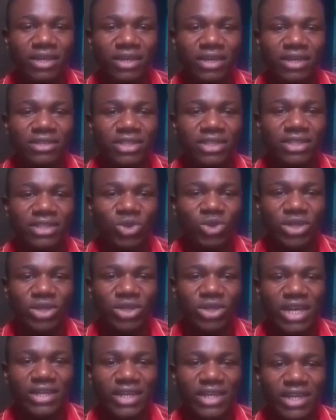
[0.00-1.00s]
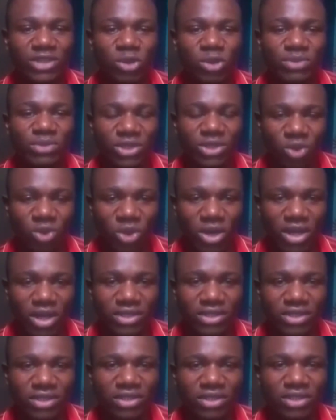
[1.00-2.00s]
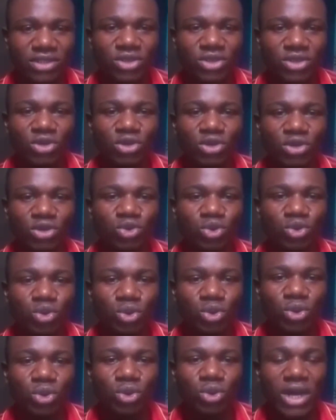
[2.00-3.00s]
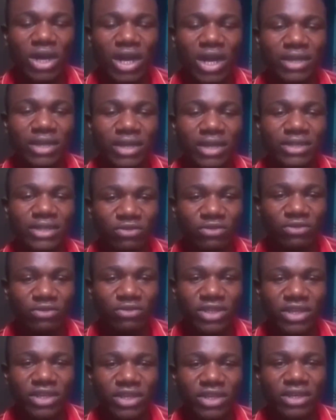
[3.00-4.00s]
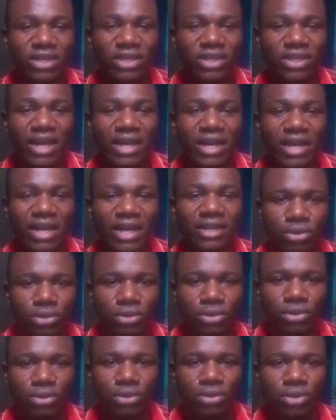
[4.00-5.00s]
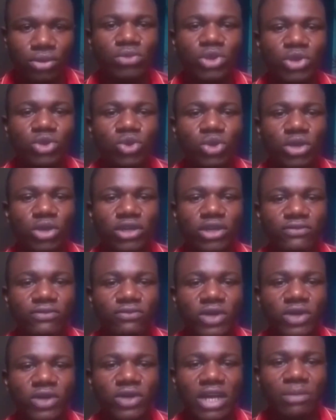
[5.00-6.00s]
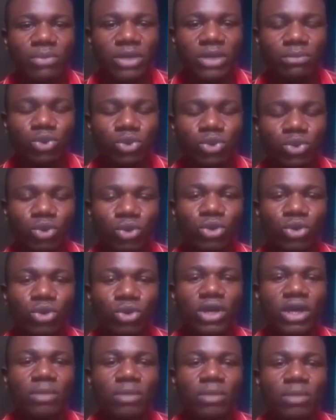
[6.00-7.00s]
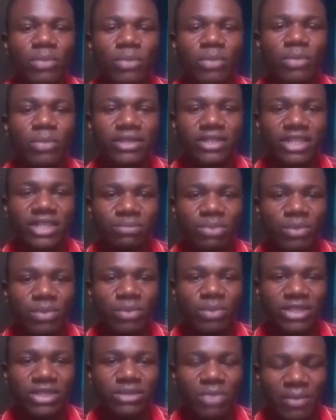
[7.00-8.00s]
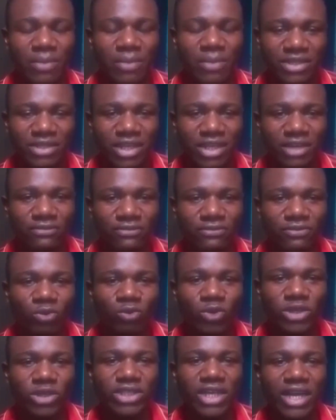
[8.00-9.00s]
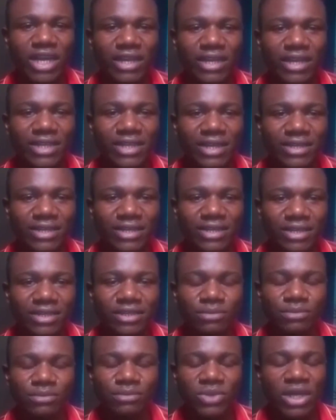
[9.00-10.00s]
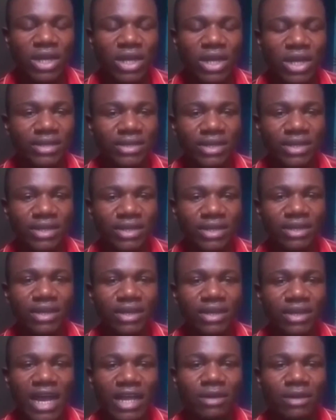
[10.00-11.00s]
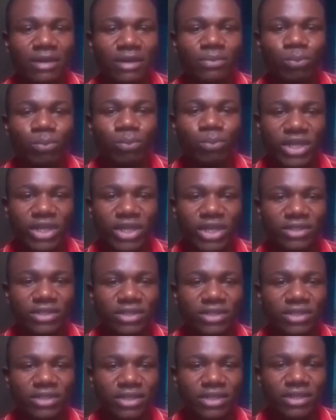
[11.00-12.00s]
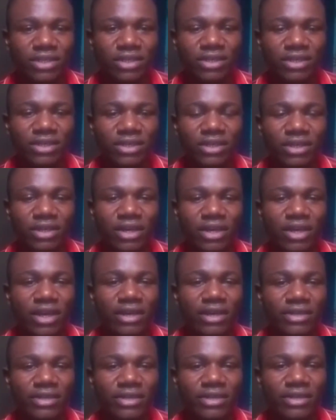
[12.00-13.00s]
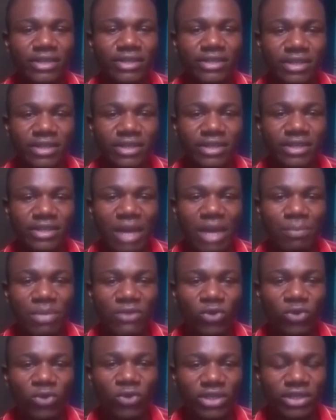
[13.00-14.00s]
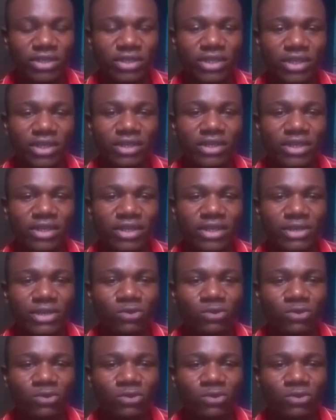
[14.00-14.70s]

$609 something. So at the end of the day, he told me to even help him to make the payment by myself, which I later did, and I purchased the gig. I paid for the gig he